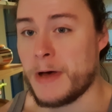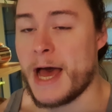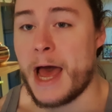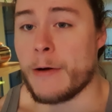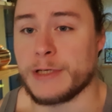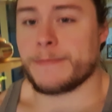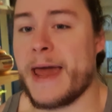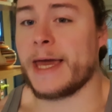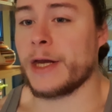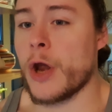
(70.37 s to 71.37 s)
I was
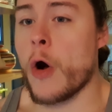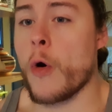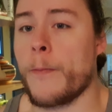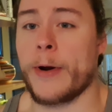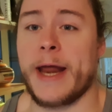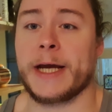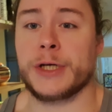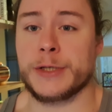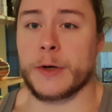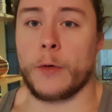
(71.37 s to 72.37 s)
making no
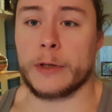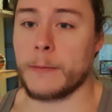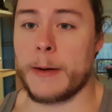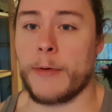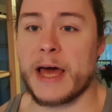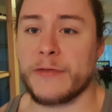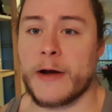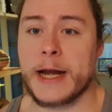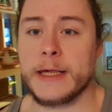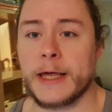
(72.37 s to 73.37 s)
predictions or holding my breath for
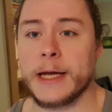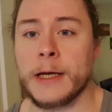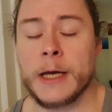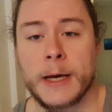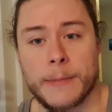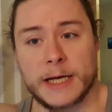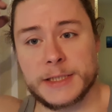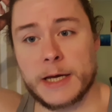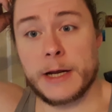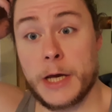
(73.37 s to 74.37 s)
anything. But I
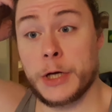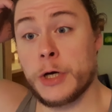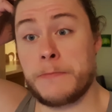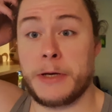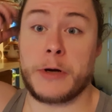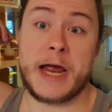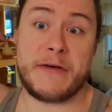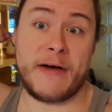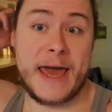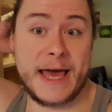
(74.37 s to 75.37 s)
said it could be great
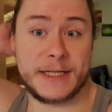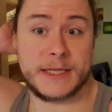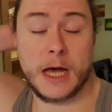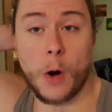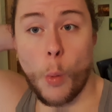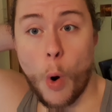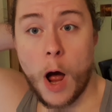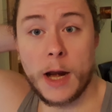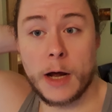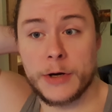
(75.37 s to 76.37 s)
if I hit
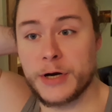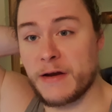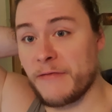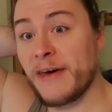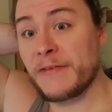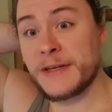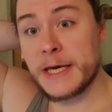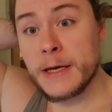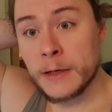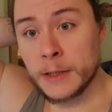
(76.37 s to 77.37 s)

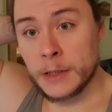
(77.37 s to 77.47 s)
150.